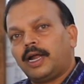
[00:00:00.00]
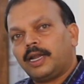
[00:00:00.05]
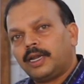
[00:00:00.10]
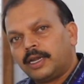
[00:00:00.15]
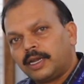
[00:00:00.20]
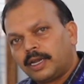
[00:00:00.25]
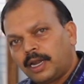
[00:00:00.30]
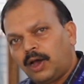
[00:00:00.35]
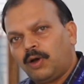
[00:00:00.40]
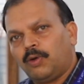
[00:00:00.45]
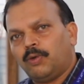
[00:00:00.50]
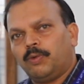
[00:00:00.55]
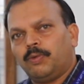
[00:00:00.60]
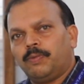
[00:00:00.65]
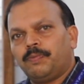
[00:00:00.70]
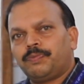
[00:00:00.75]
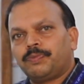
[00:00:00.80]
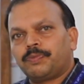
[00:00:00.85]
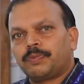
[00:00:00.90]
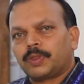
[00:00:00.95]

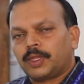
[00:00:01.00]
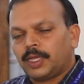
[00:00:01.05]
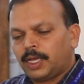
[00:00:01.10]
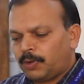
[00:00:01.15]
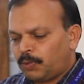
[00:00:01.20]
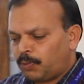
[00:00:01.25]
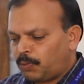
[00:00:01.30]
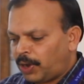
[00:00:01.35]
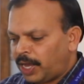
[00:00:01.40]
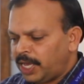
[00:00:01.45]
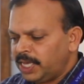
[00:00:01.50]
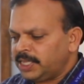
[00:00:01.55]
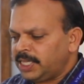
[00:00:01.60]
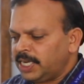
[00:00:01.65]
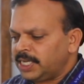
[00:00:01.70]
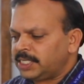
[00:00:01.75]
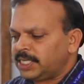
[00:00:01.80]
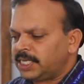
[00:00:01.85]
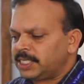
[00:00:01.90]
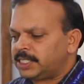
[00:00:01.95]
Now, why
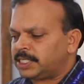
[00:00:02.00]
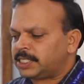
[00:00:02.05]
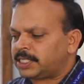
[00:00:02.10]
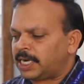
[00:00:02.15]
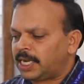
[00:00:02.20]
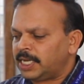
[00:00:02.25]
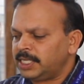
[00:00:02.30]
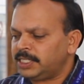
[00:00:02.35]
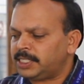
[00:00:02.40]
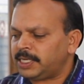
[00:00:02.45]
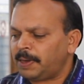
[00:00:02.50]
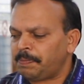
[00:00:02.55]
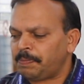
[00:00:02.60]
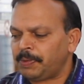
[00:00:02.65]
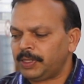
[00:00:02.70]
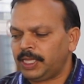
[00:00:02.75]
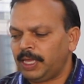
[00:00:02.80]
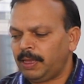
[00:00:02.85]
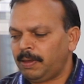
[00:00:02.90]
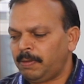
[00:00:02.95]
there is a sudden jump
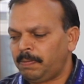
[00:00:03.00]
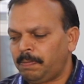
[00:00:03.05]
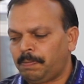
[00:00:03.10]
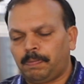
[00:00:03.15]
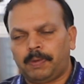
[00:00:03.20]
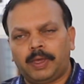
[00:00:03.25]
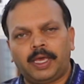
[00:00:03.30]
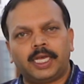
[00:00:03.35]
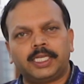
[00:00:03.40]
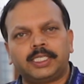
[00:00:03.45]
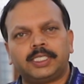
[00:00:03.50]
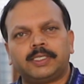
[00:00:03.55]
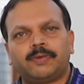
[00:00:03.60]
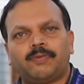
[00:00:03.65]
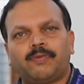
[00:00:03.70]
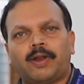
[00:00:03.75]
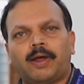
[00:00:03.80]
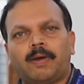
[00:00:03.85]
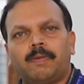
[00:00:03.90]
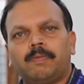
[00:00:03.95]
in the pH
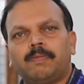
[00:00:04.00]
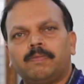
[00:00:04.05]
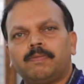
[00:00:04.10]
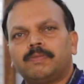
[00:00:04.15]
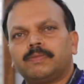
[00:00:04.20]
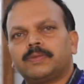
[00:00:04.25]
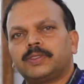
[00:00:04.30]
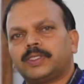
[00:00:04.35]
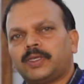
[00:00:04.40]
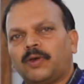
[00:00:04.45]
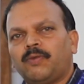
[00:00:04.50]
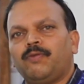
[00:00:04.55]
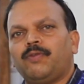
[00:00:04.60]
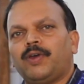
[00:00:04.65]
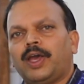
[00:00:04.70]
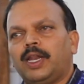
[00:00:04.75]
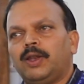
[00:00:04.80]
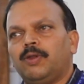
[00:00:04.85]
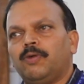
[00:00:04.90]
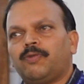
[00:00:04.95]
from some
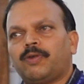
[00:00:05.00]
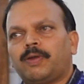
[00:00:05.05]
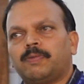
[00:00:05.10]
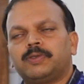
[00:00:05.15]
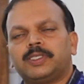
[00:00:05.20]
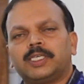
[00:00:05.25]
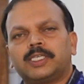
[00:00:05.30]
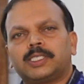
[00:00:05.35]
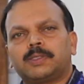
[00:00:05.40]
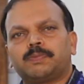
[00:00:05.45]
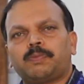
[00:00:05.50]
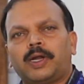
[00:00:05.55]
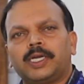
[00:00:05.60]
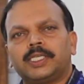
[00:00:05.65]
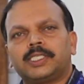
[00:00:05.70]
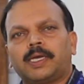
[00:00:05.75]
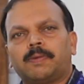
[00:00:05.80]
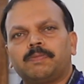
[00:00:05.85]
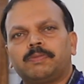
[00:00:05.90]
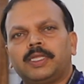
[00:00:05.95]
value from 6
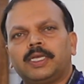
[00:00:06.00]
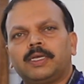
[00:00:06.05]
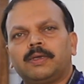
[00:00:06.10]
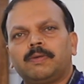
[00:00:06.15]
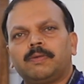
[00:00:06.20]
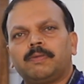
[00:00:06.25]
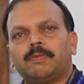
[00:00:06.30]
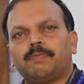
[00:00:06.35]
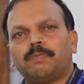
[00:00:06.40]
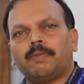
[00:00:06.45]
point something